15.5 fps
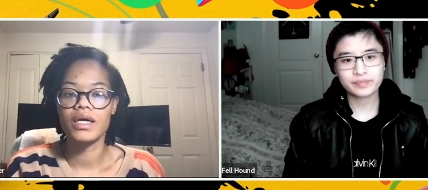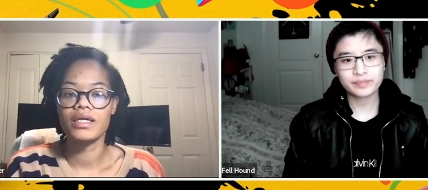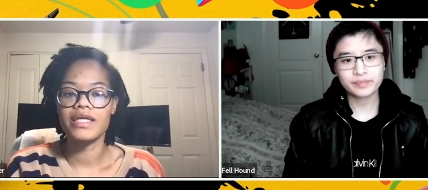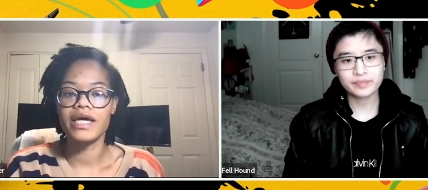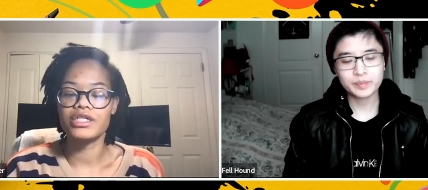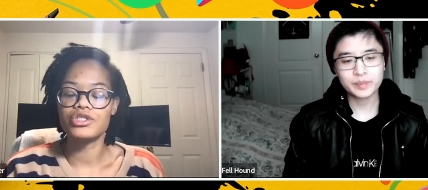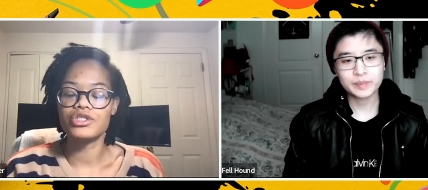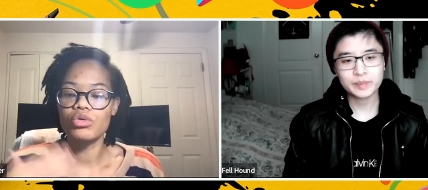
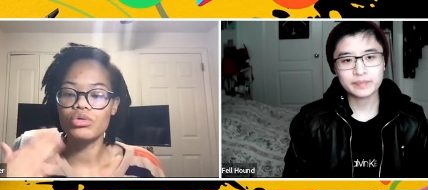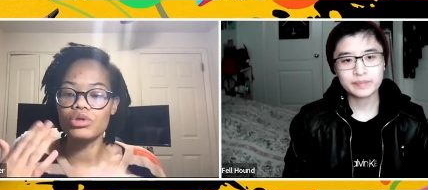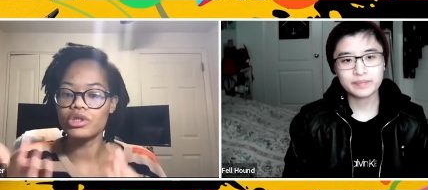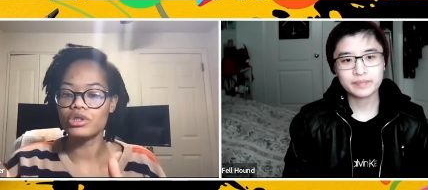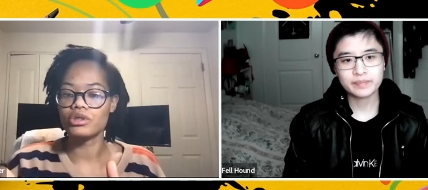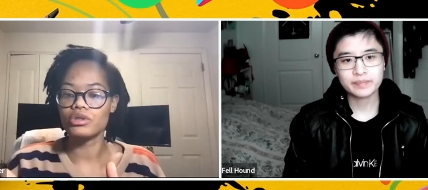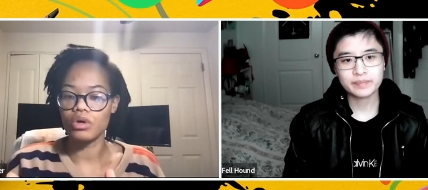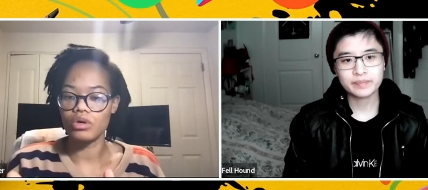Speaker 1: that is
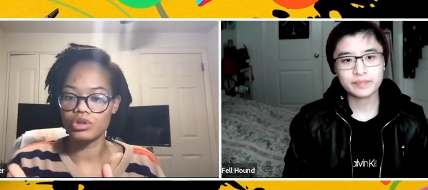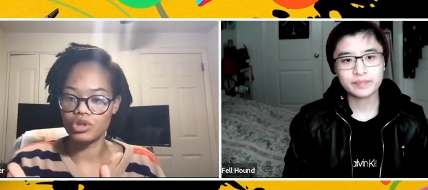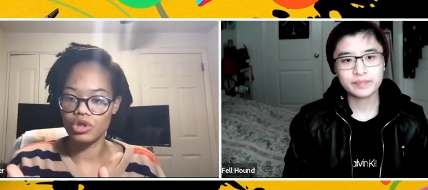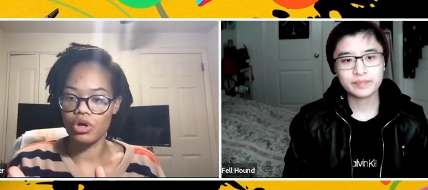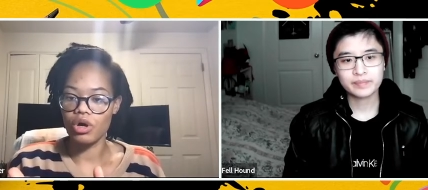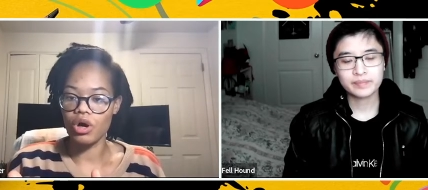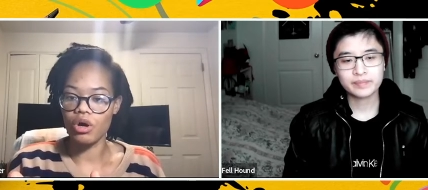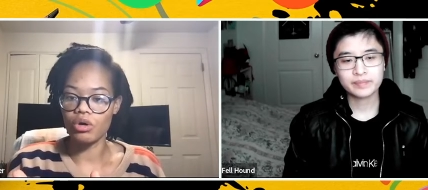totally your
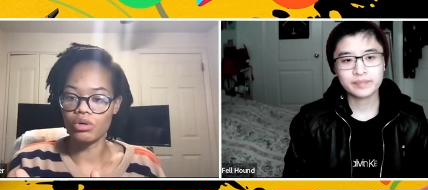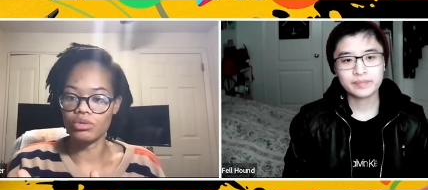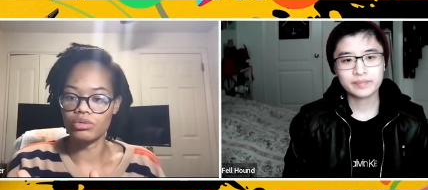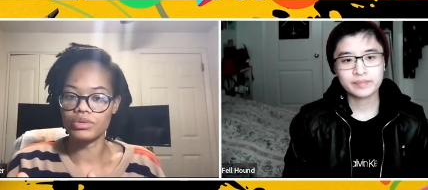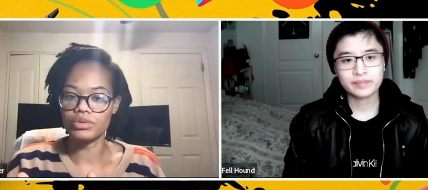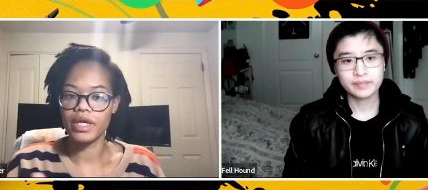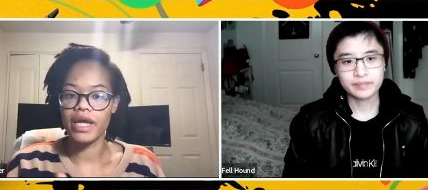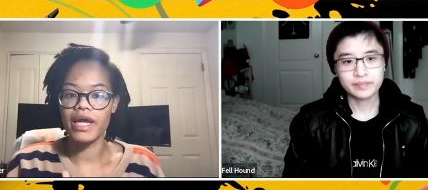
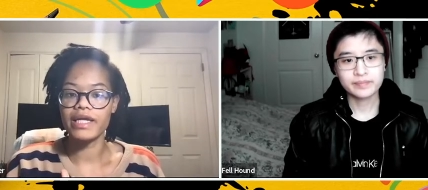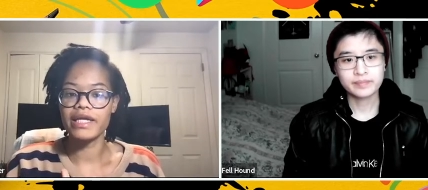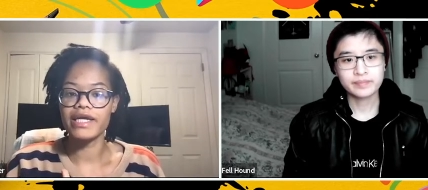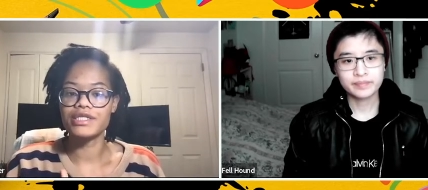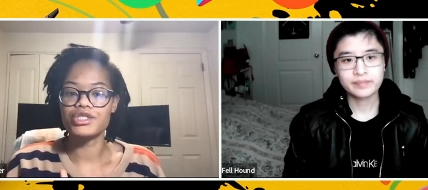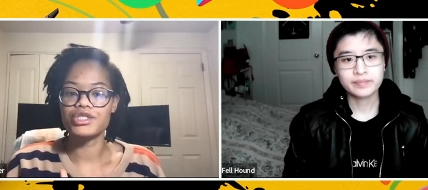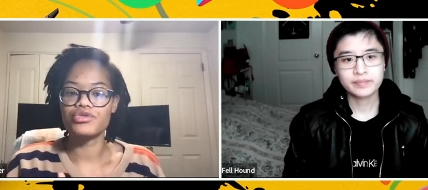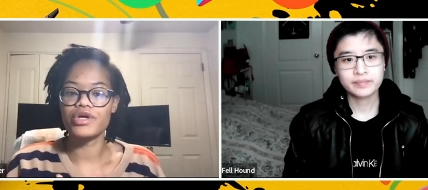own and
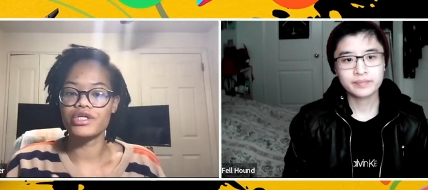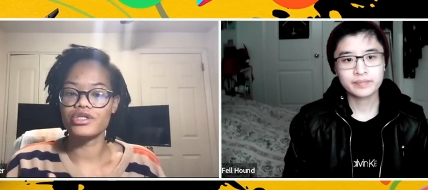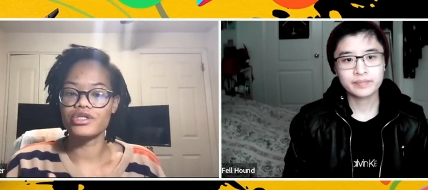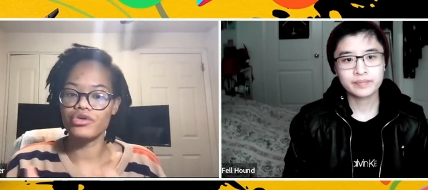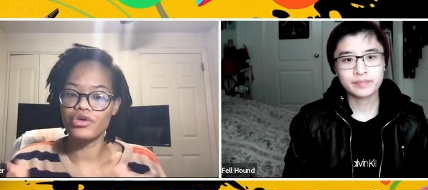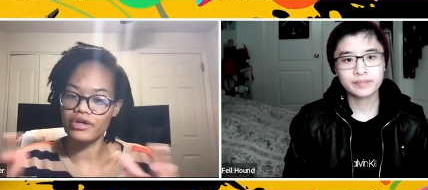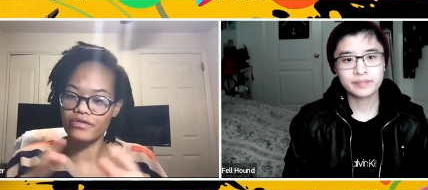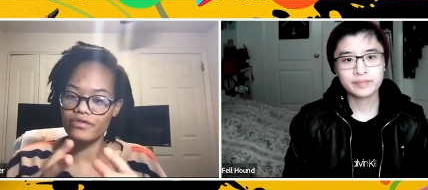integrate your
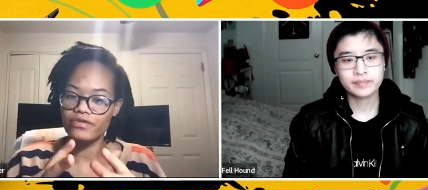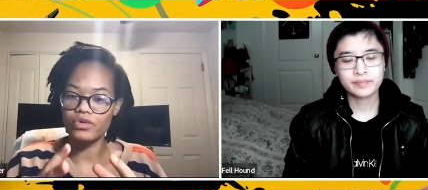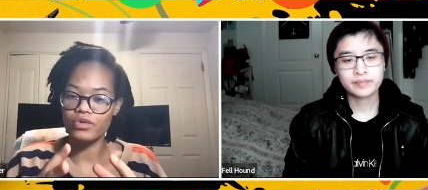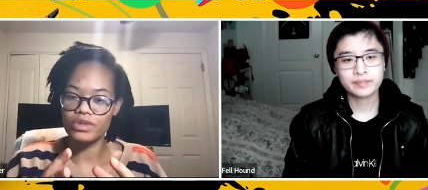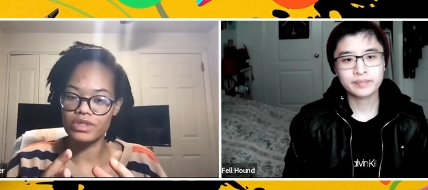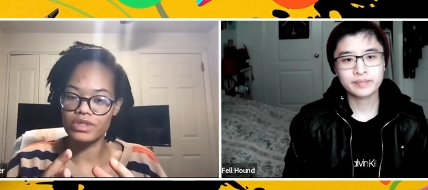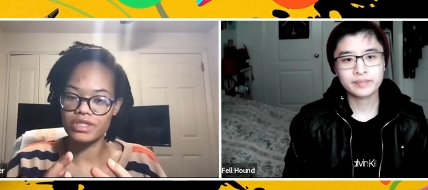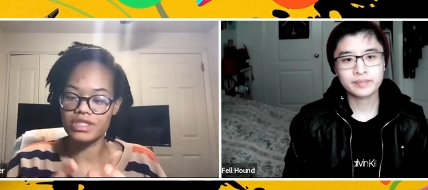
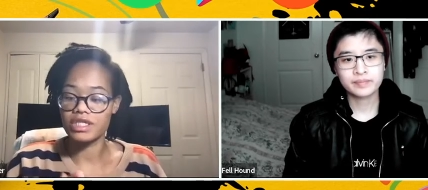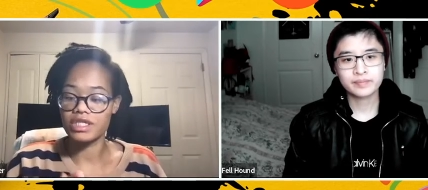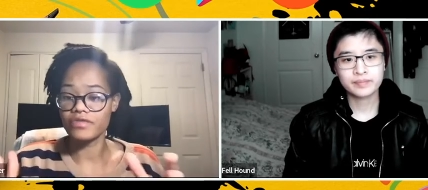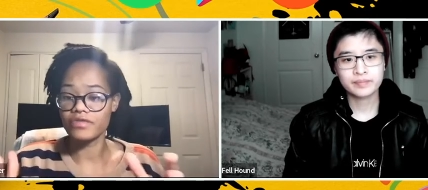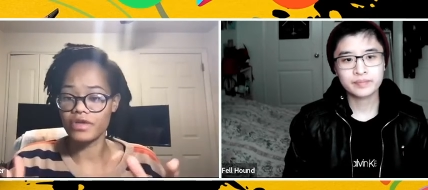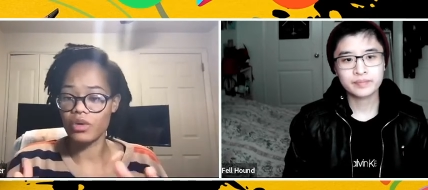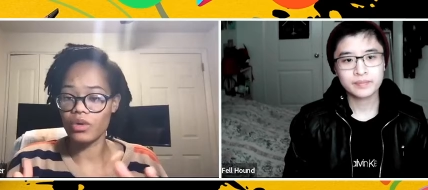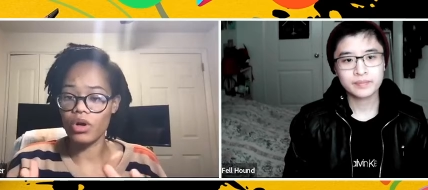influences if
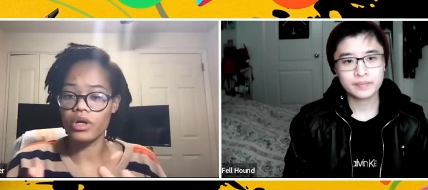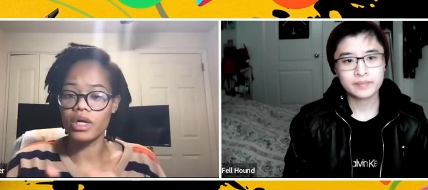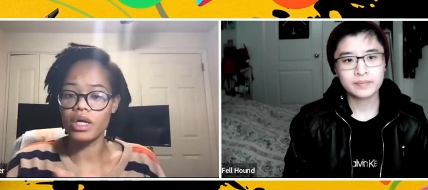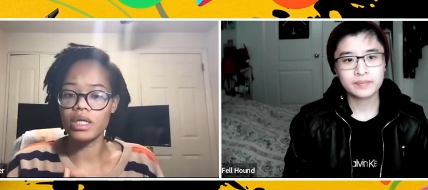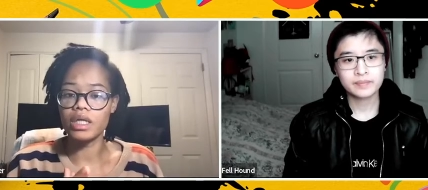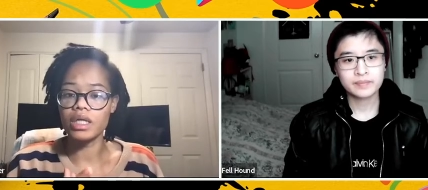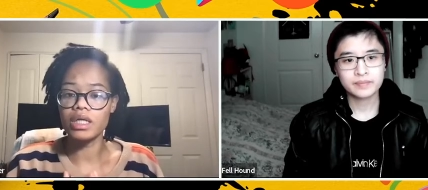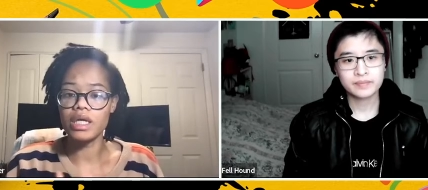there were
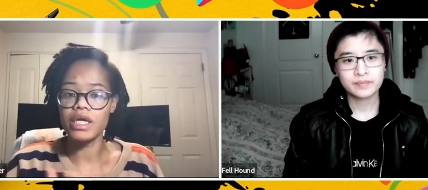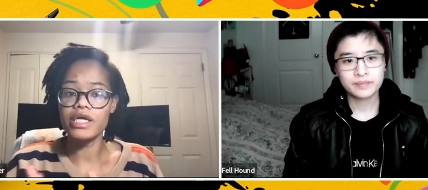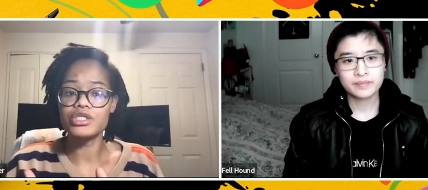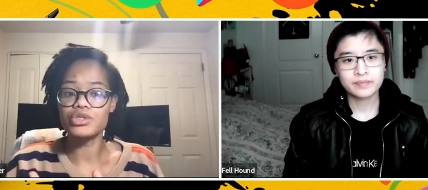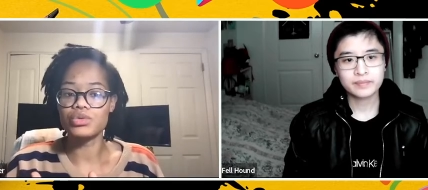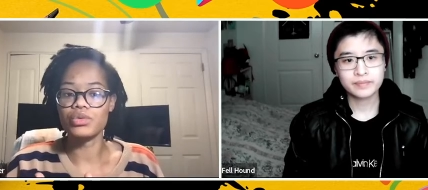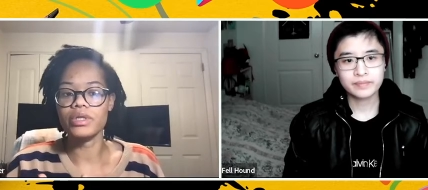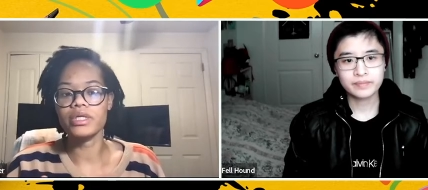any
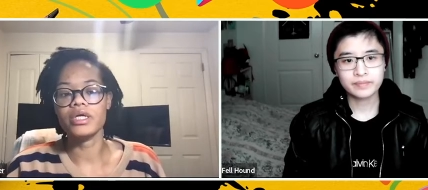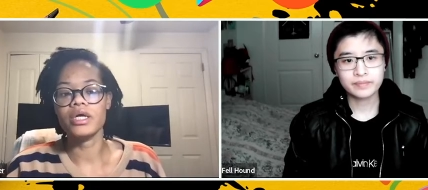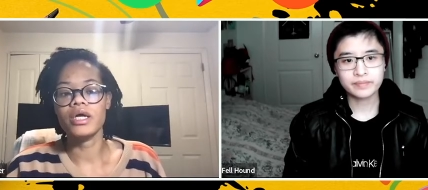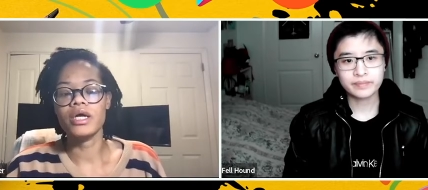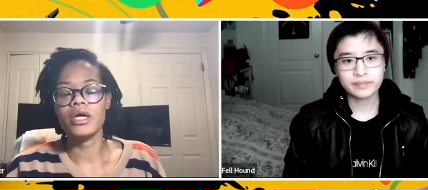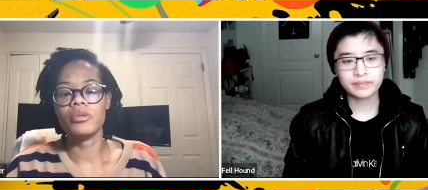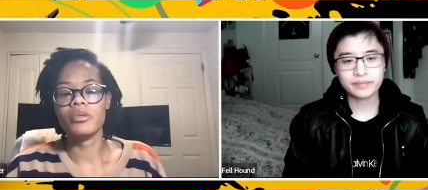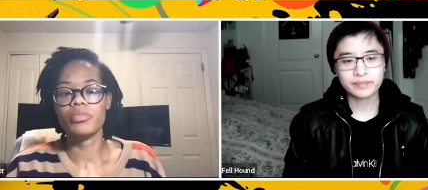into it
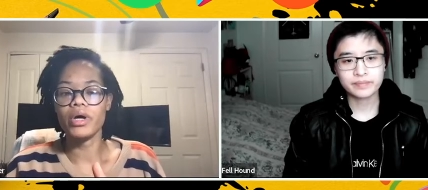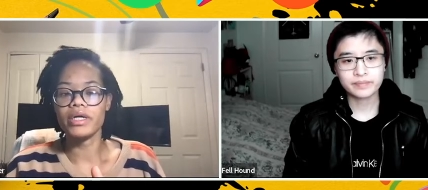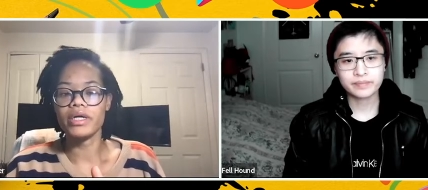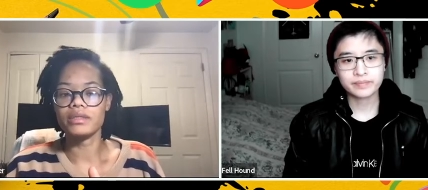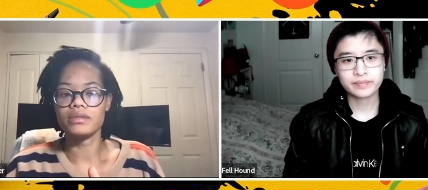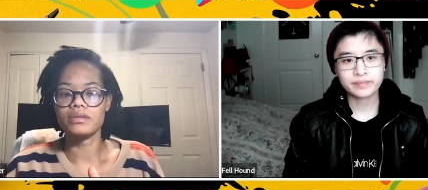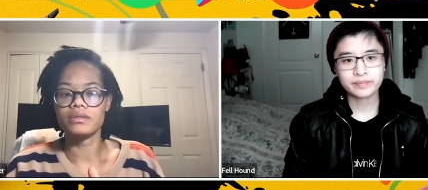but